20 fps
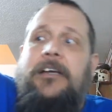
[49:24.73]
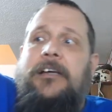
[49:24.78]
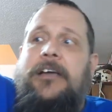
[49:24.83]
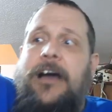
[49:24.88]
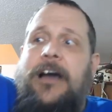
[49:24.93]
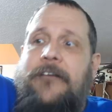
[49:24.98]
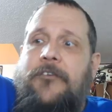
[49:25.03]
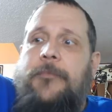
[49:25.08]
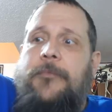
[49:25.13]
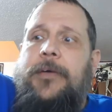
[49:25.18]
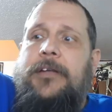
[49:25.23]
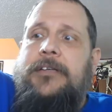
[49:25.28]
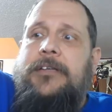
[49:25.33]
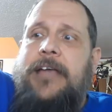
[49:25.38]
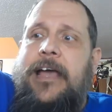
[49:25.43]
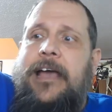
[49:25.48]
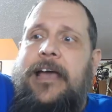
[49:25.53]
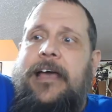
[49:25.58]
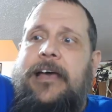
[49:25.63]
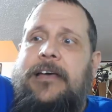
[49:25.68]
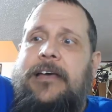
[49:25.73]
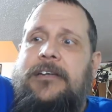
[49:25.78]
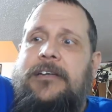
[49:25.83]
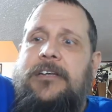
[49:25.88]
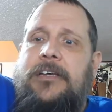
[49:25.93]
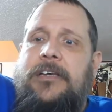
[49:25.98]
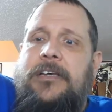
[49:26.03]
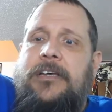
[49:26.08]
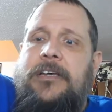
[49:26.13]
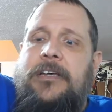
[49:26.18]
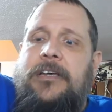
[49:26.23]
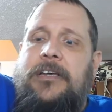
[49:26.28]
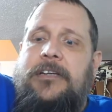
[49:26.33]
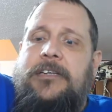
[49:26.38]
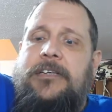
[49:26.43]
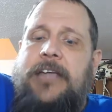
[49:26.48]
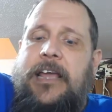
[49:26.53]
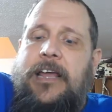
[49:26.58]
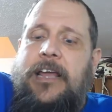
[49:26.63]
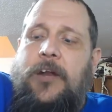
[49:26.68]
Government had
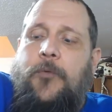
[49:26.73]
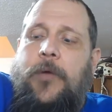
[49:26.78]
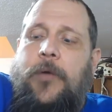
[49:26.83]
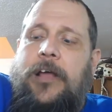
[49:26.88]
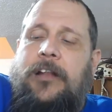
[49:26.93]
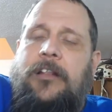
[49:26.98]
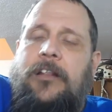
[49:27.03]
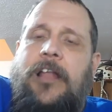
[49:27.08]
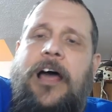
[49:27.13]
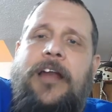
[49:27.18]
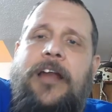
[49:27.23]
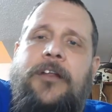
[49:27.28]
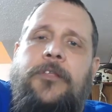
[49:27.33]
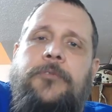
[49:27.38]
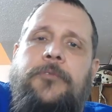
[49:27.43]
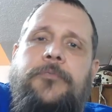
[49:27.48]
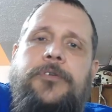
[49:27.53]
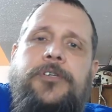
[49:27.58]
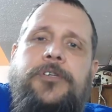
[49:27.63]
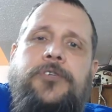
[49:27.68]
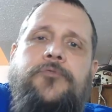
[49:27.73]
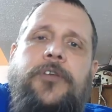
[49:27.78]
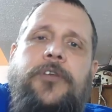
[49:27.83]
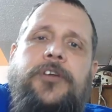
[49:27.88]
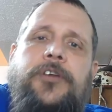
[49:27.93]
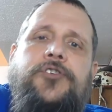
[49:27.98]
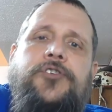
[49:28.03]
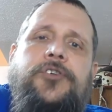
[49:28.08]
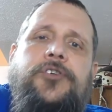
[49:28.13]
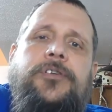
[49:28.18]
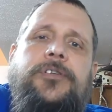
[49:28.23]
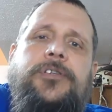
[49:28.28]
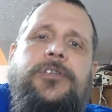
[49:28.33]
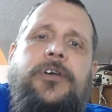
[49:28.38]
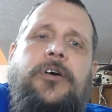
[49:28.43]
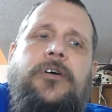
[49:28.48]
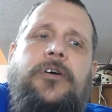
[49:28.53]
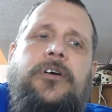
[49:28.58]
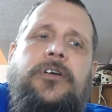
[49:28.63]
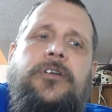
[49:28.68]
taken away a lot of the restrictions
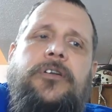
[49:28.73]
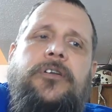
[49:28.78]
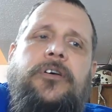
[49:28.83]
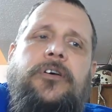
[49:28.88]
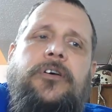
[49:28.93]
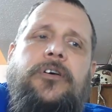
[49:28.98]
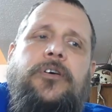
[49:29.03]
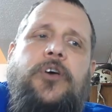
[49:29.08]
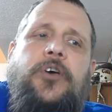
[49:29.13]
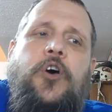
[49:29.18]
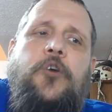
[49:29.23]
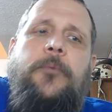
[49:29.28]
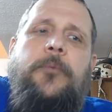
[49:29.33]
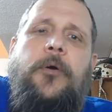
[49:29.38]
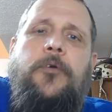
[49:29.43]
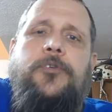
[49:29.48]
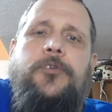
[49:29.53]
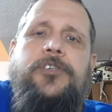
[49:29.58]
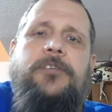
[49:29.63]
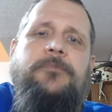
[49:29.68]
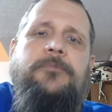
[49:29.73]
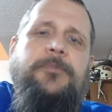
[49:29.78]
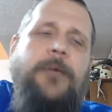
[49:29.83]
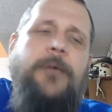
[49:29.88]
on home ownership.